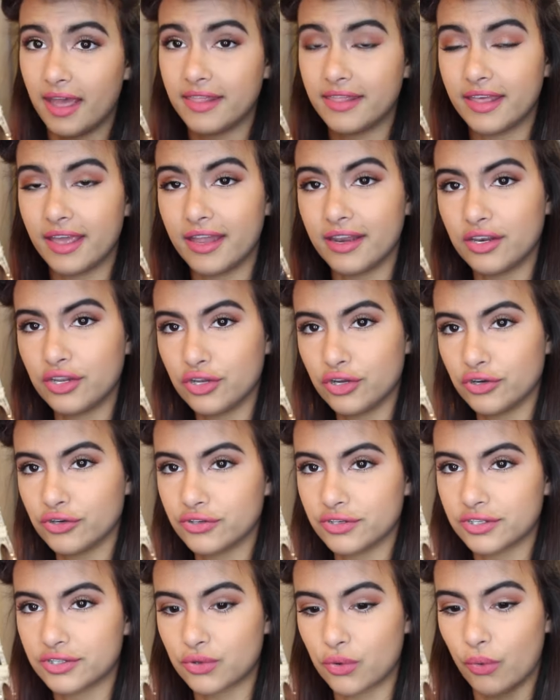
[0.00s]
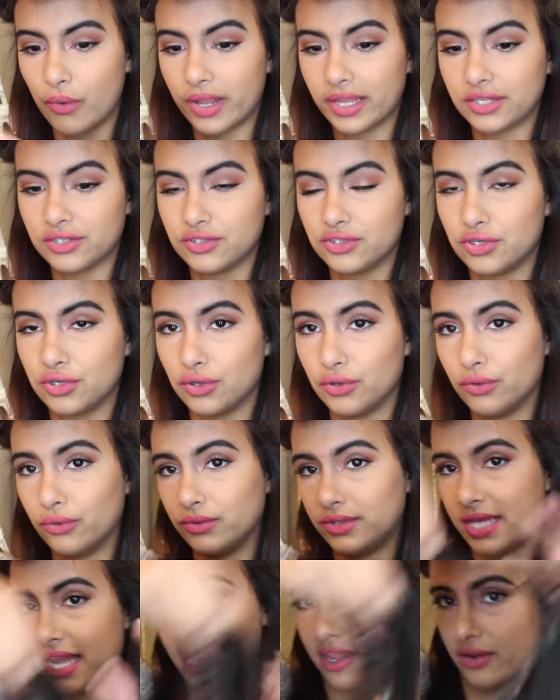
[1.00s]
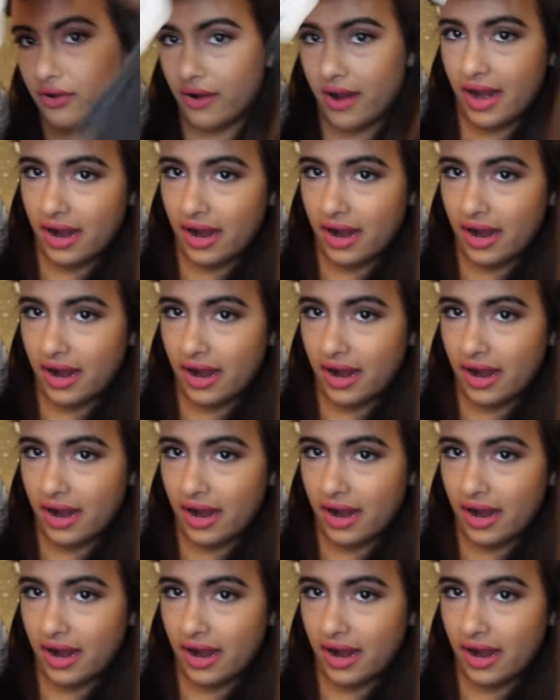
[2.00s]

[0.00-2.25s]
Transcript: And then you're just going to take your